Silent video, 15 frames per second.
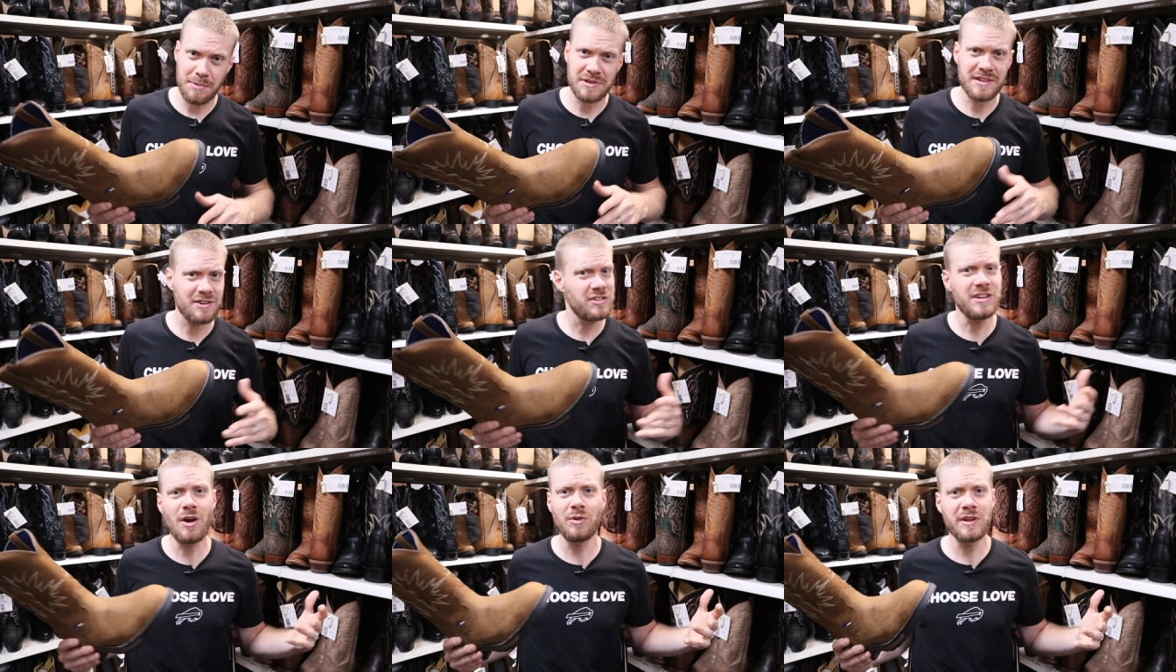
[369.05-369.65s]
but
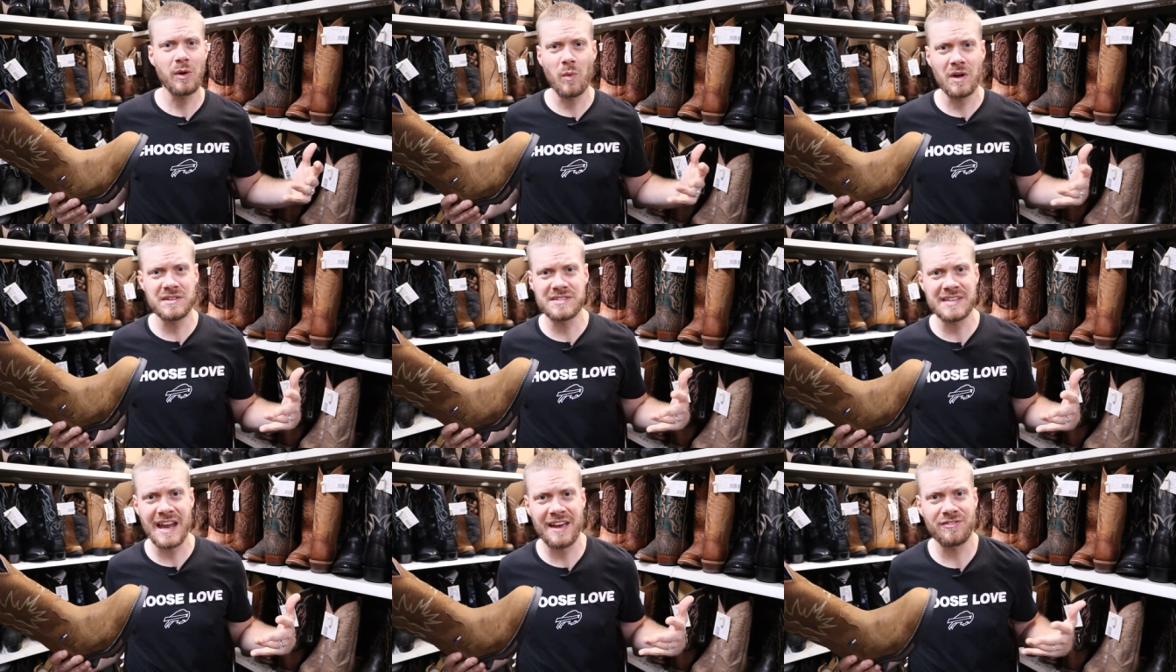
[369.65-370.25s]
they're the only
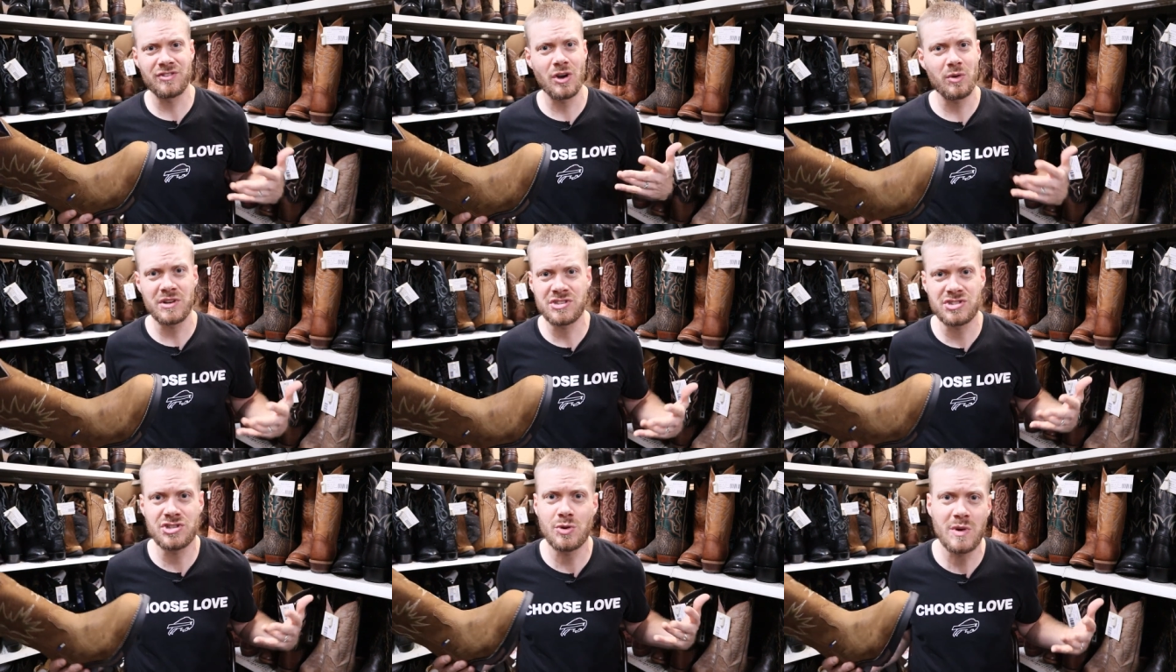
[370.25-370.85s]
ones that I've
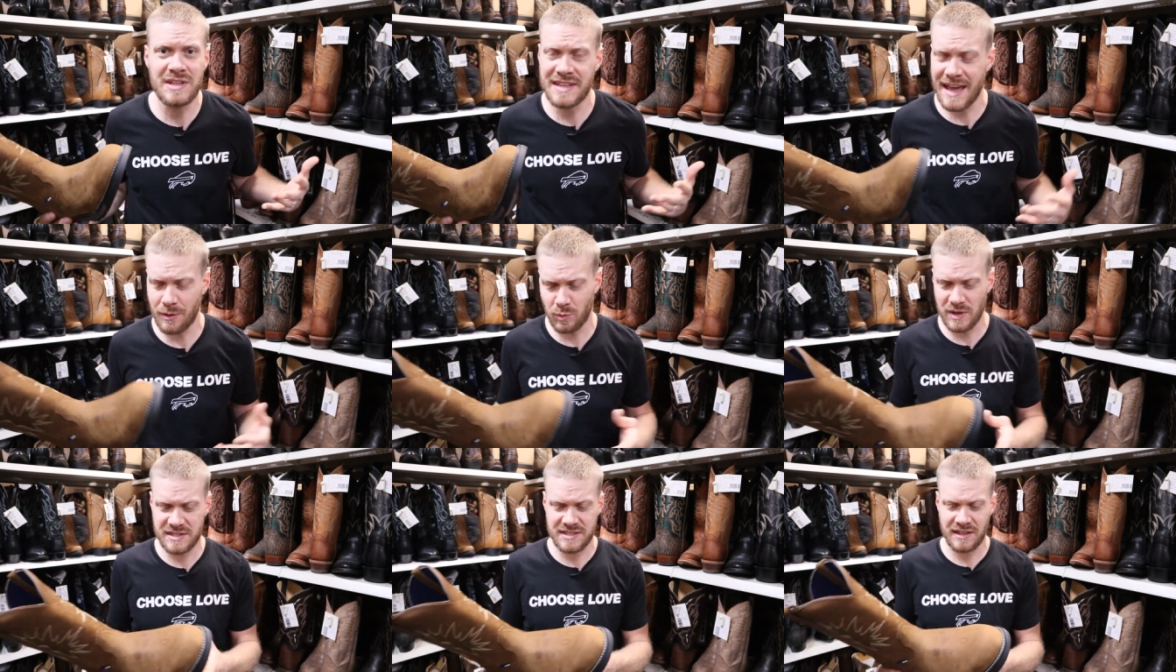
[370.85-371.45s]
noticed doing
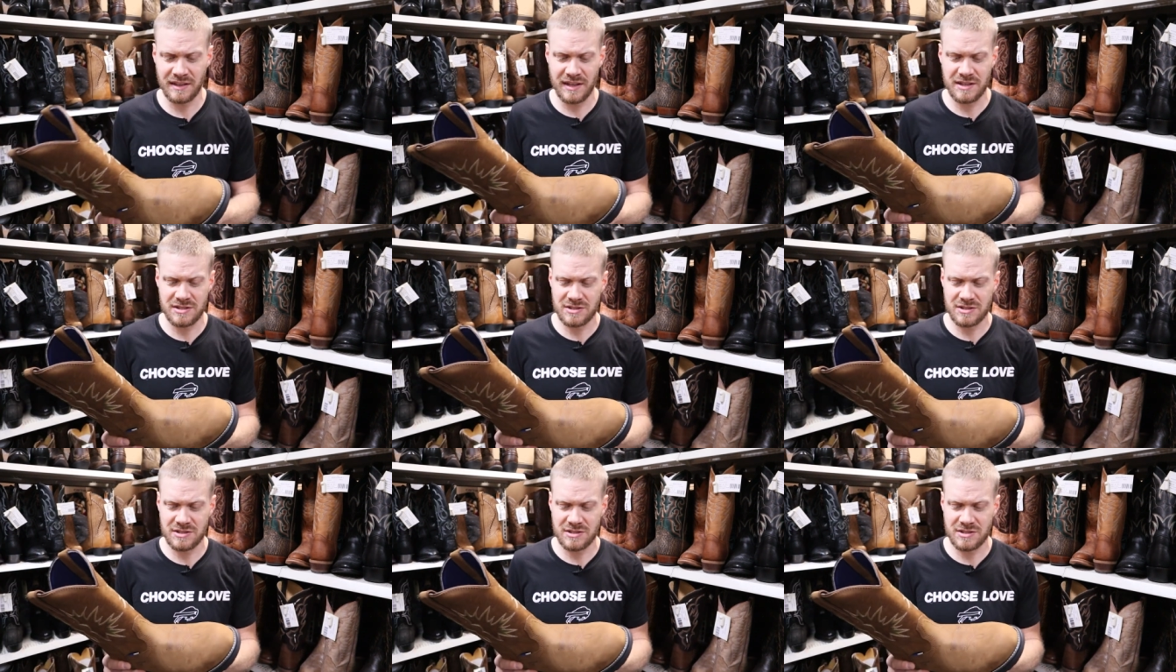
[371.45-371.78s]
that recently.